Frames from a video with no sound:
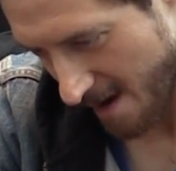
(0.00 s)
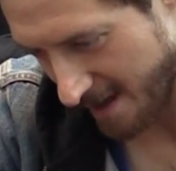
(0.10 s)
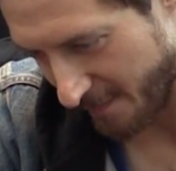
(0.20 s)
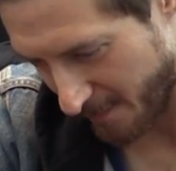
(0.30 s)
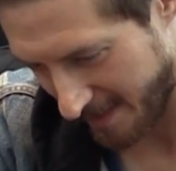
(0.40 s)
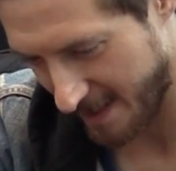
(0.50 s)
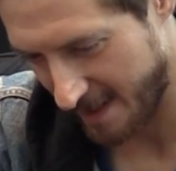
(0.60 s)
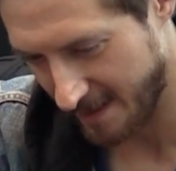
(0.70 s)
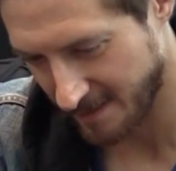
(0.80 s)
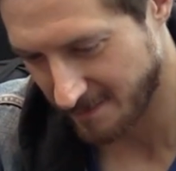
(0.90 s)
at the
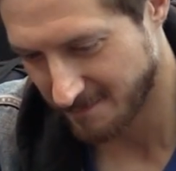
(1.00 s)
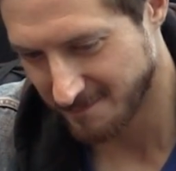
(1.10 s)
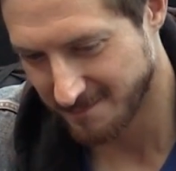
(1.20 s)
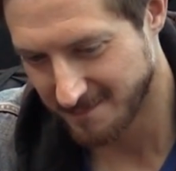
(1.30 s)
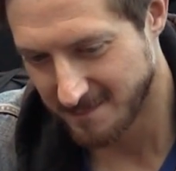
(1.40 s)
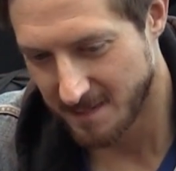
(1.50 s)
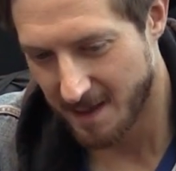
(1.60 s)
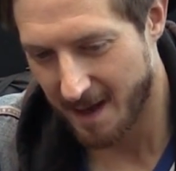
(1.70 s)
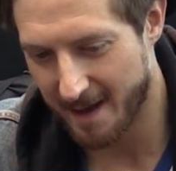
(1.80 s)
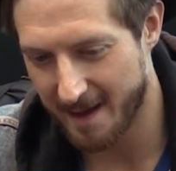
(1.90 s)
beginning,
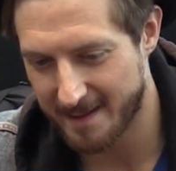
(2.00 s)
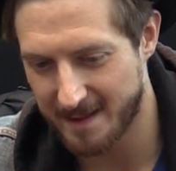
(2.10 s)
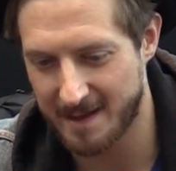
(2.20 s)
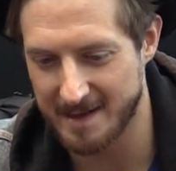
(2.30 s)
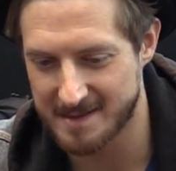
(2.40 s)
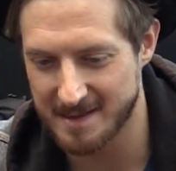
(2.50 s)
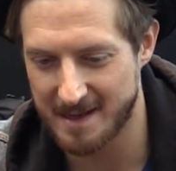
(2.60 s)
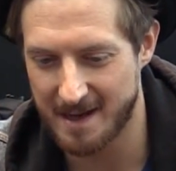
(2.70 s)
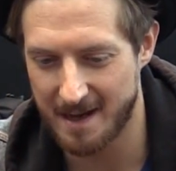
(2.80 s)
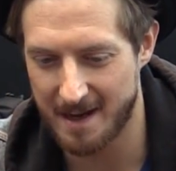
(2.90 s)
I think it's
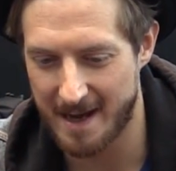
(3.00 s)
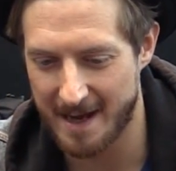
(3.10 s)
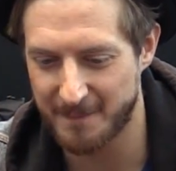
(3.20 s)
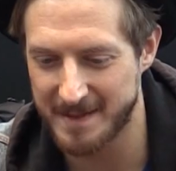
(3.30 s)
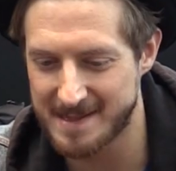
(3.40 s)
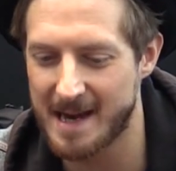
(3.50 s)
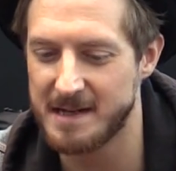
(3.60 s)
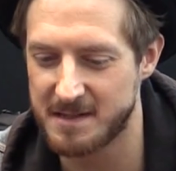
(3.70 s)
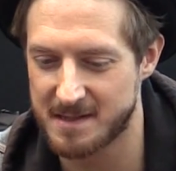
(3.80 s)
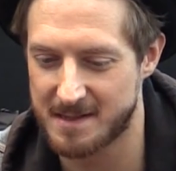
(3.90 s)

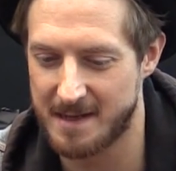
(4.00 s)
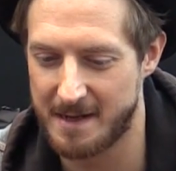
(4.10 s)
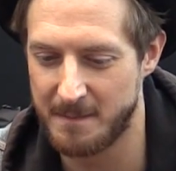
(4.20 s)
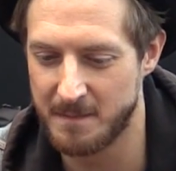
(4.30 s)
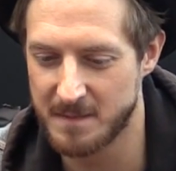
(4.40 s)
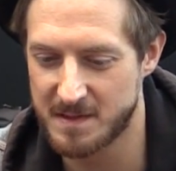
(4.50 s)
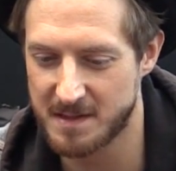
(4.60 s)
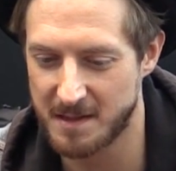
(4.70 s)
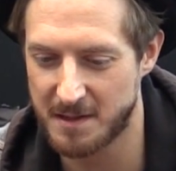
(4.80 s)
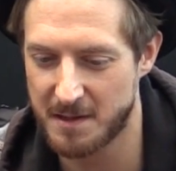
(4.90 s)
advantageous to him
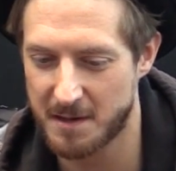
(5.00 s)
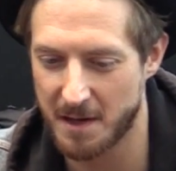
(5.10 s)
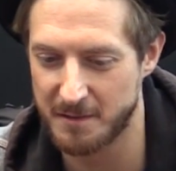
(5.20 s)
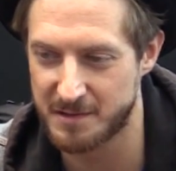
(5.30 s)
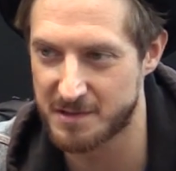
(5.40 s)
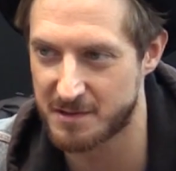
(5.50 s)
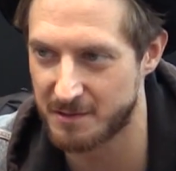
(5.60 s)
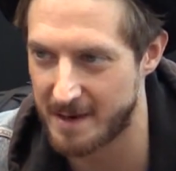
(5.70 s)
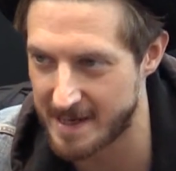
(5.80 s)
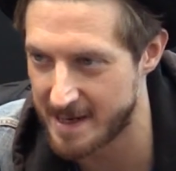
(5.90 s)
to go
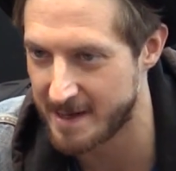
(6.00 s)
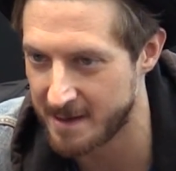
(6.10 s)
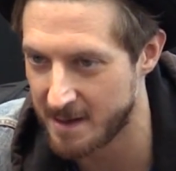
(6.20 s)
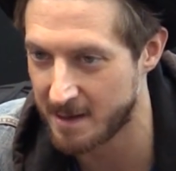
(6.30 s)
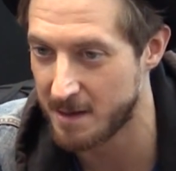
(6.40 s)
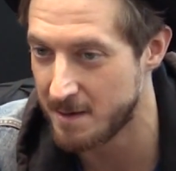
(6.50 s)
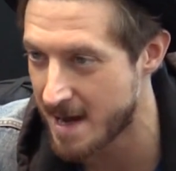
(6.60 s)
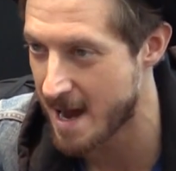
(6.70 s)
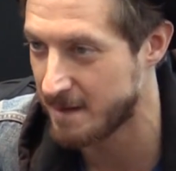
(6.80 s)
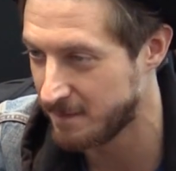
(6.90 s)
straight in and go,
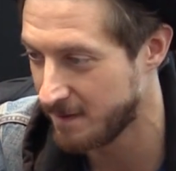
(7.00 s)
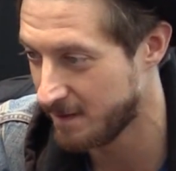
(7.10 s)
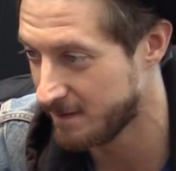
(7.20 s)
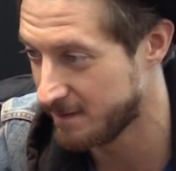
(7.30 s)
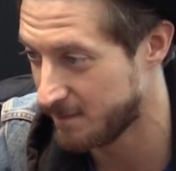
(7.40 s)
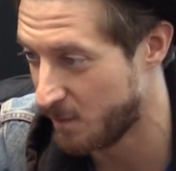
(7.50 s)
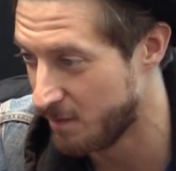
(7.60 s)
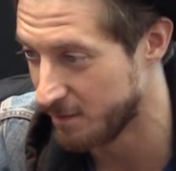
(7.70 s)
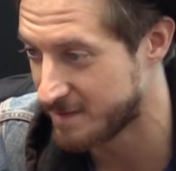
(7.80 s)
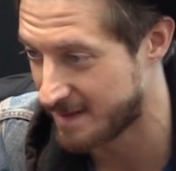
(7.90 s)
hey,
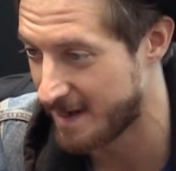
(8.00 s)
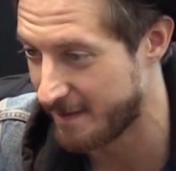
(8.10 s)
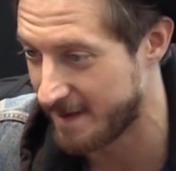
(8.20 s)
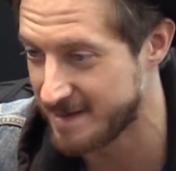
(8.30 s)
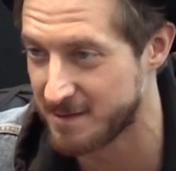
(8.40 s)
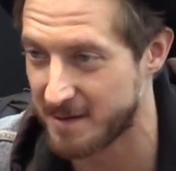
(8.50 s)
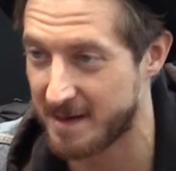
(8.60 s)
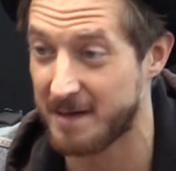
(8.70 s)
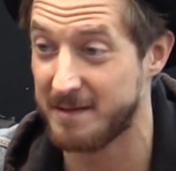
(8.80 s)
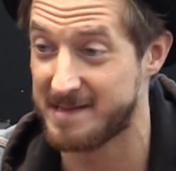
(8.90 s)
we're all together. He's not going
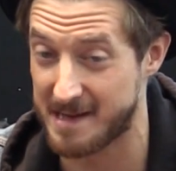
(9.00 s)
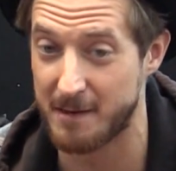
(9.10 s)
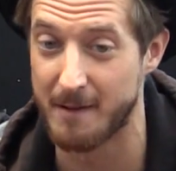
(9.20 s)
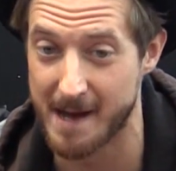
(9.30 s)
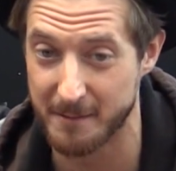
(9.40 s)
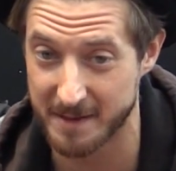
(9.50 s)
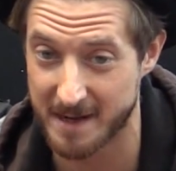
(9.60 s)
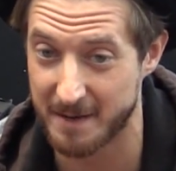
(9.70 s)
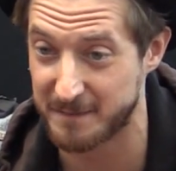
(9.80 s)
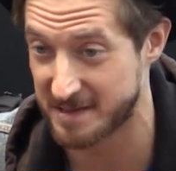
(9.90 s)
to go to sit around and
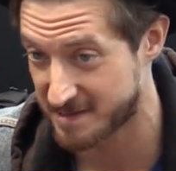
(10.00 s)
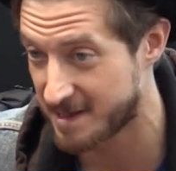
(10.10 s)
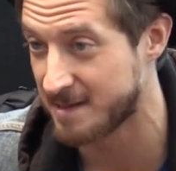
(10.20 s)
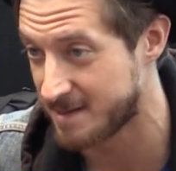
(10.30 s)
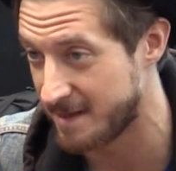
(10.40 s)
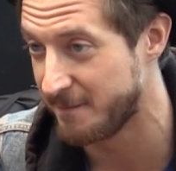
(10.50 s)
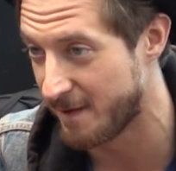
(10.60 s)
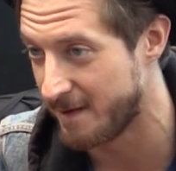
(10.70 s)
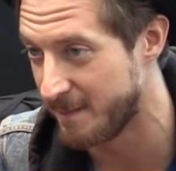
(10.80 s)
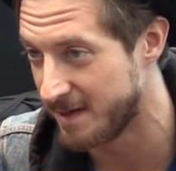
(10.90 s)
kind of discuss it
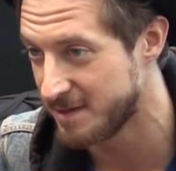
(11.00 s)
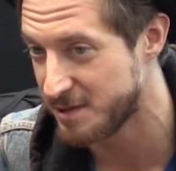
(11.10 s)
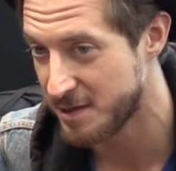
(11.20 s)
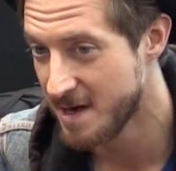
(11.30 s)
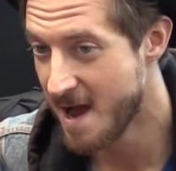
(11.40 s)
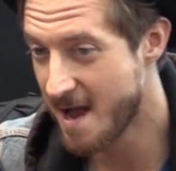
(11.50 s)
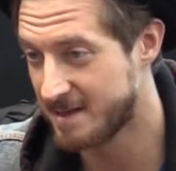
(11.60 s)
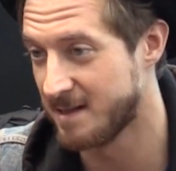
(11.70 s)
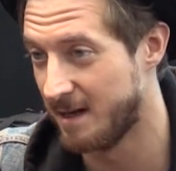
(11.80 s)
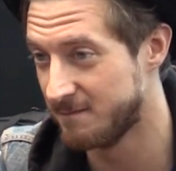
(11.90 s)
very much.
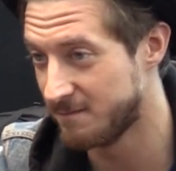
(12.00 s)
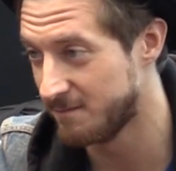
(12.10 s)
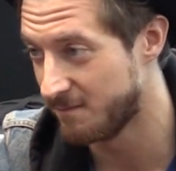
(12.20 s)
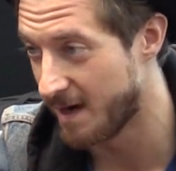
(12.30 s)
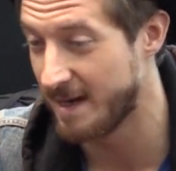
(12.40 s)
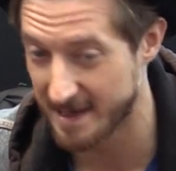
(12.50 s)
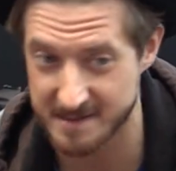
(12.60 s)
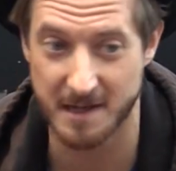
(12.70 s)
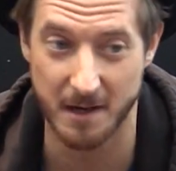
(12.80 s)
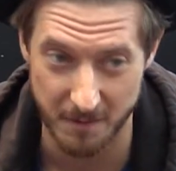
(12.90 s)
It's like, right,
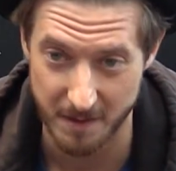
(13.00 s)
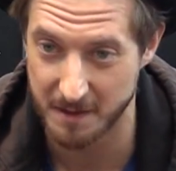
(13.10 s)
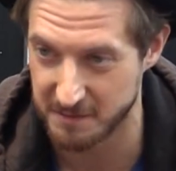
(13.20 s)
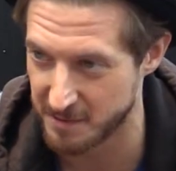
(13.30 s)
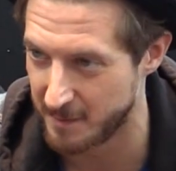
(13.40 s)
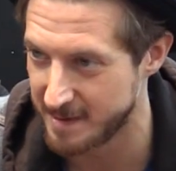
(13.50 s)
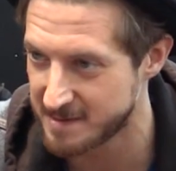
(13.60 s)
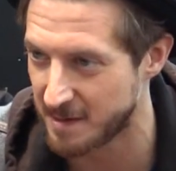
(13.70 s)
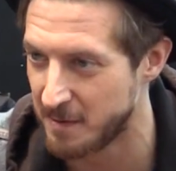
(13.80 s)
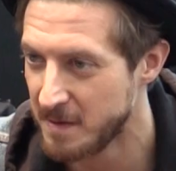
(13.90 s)
let's go and do
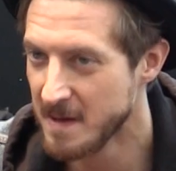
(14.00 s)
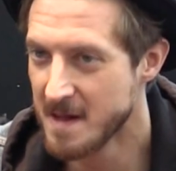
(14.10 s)
it. So